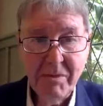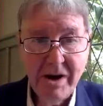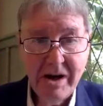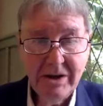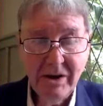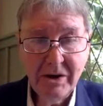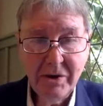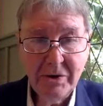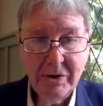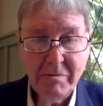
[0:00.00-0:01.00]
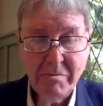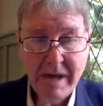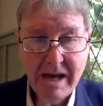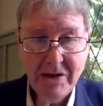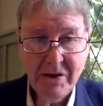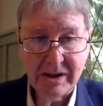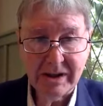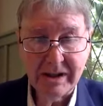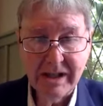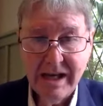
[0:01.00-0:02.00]
my God, who could imagine
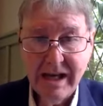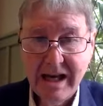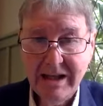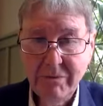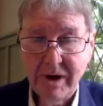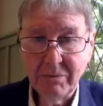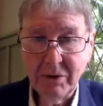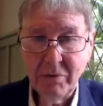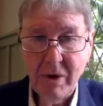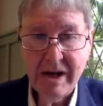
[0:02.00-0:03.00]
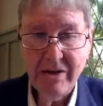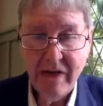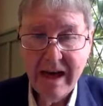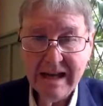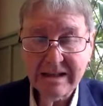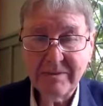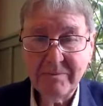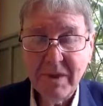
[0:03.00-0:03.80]
anyone would wear that?